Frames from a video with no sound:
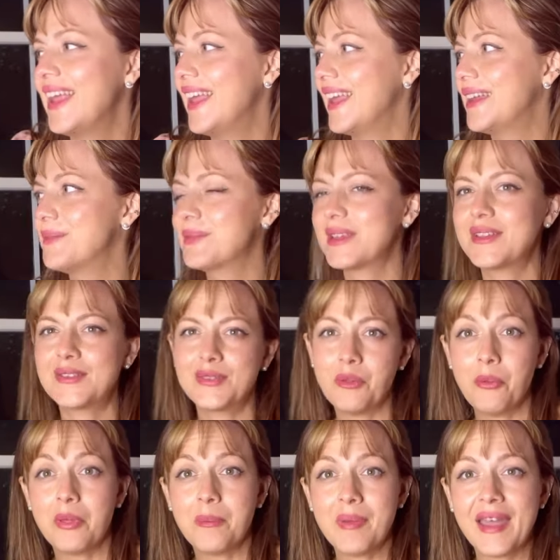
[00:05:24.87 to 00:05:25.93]
and I'm like
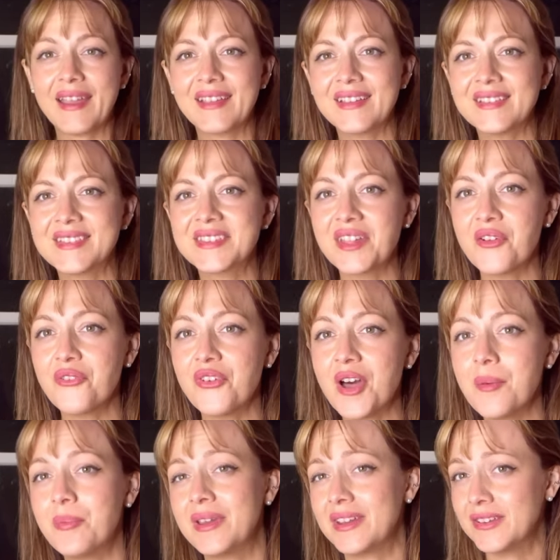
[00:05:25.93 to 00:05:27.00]
slowly packing stuff
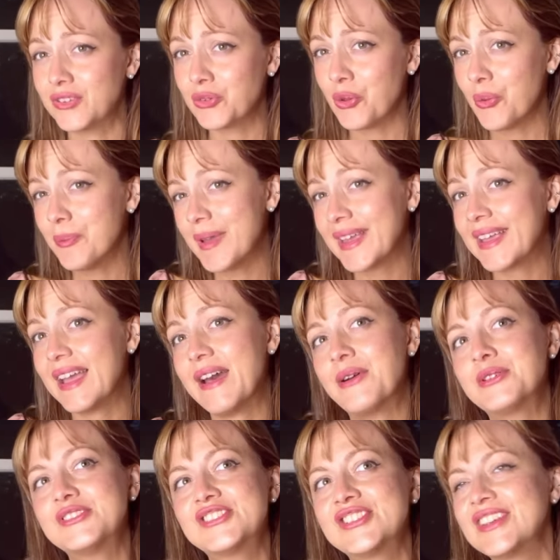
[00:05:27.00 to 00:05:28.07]
up and I sold my
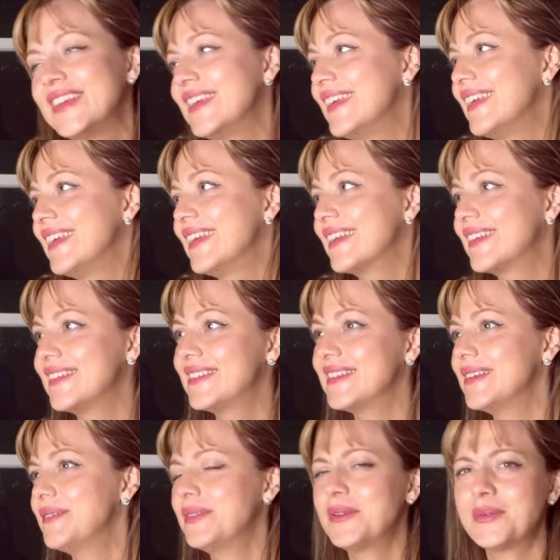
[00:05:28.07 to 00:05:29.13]
couch because
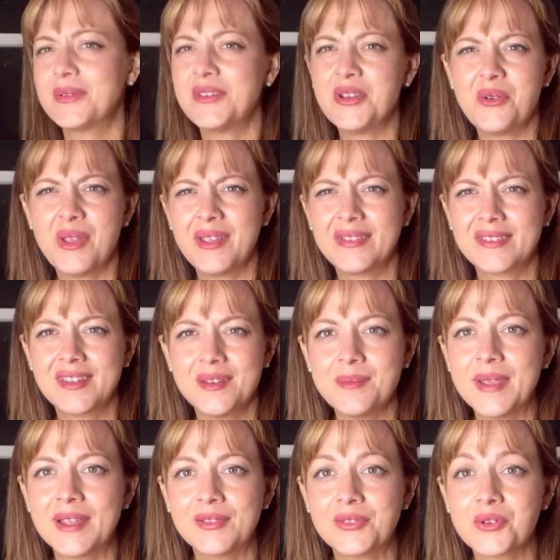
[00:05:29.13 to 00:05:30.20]
there was no way it's going to
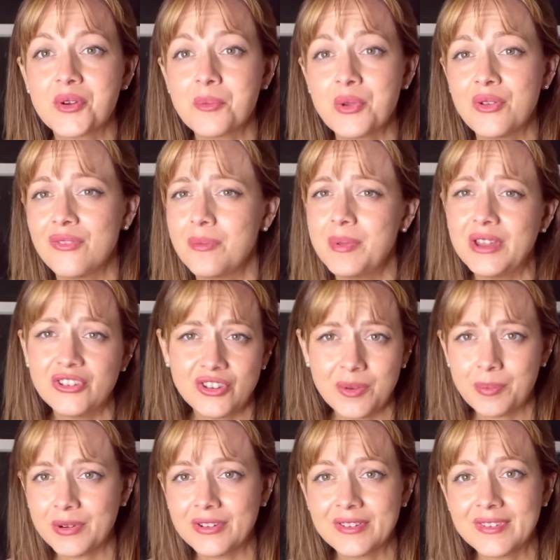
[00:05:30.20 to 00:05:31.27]
make it through a move. It'd be
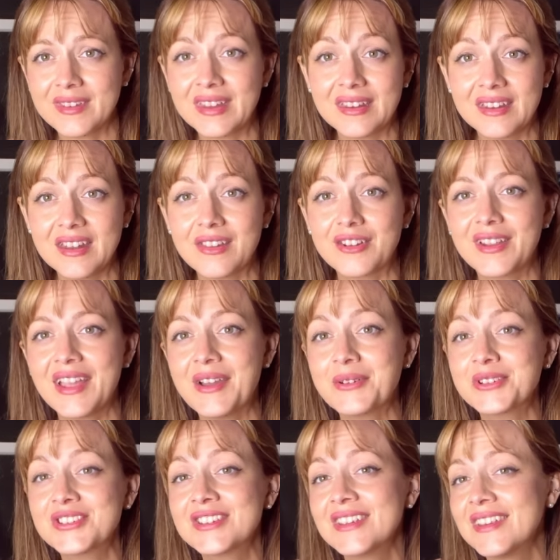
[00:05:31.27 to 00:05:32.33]
cheaper just to get another
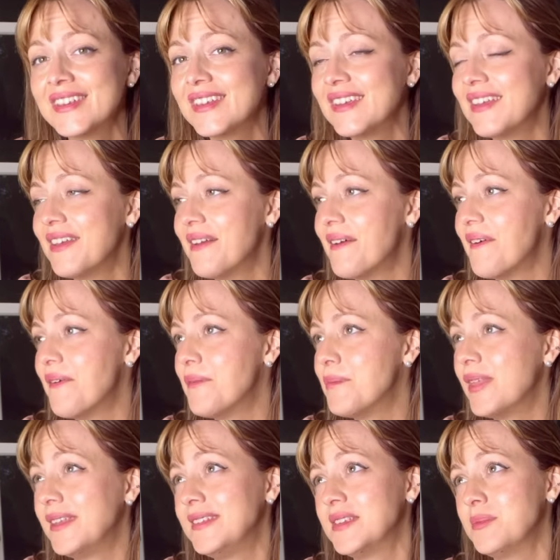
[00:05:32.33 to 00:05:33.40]
couch um,
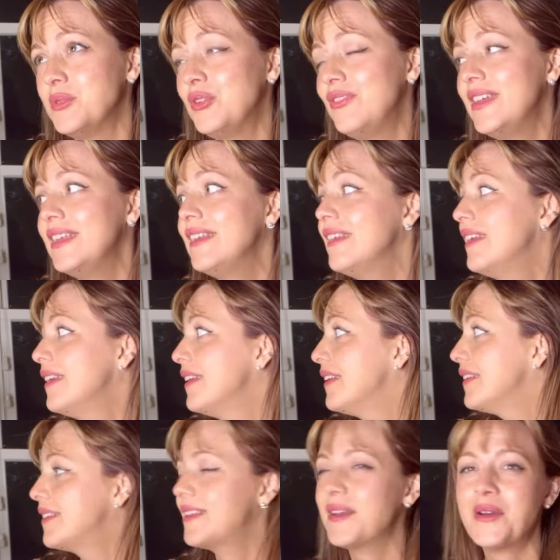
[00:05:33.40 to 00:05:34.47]
than to move it.
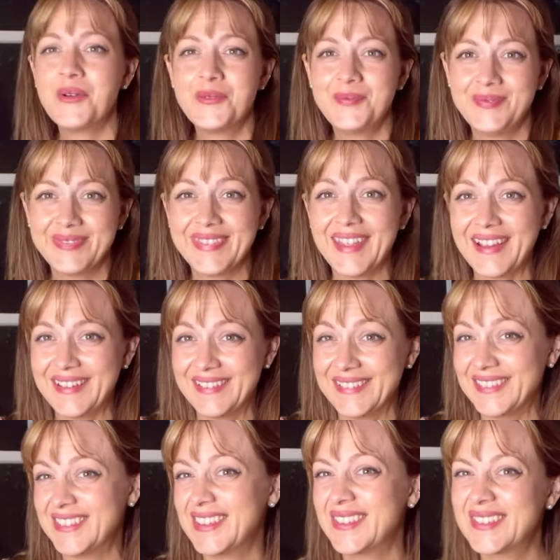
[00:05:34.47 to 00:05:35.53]
So yeah,
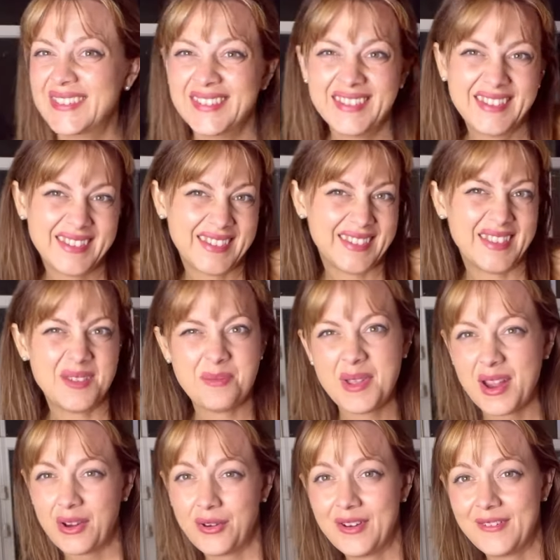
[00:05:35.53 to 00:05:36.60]
just this is the
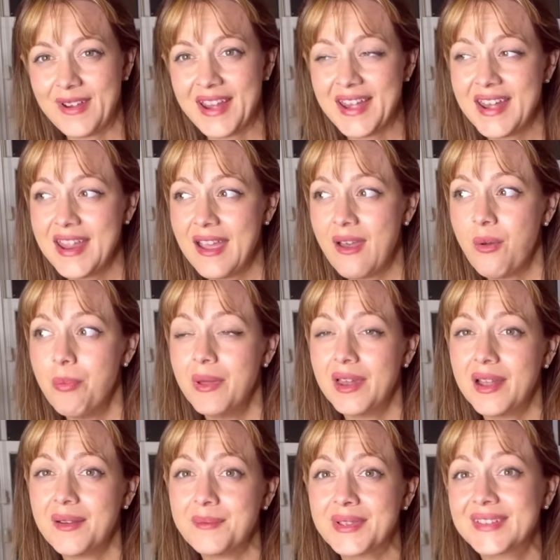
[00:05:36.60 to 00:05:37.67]
background right now, but
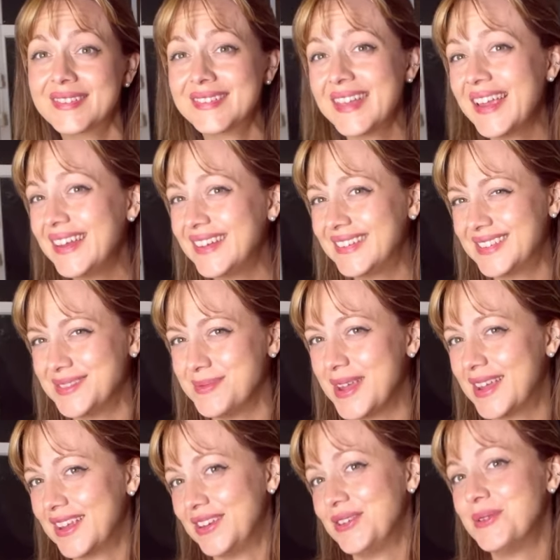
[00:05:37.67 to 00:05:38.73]
I'm excited to
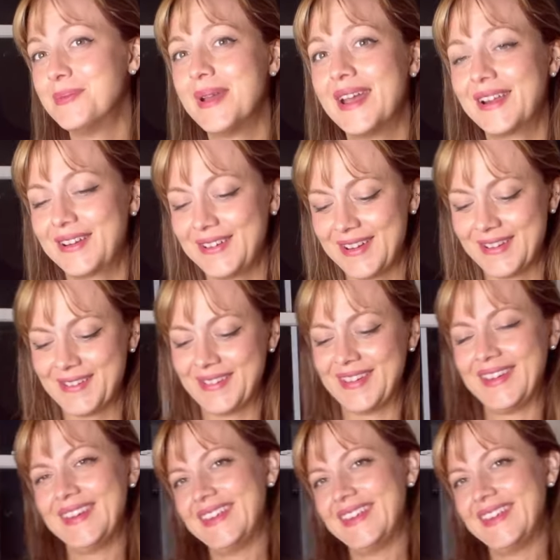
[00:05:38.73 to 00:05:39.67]
make a new background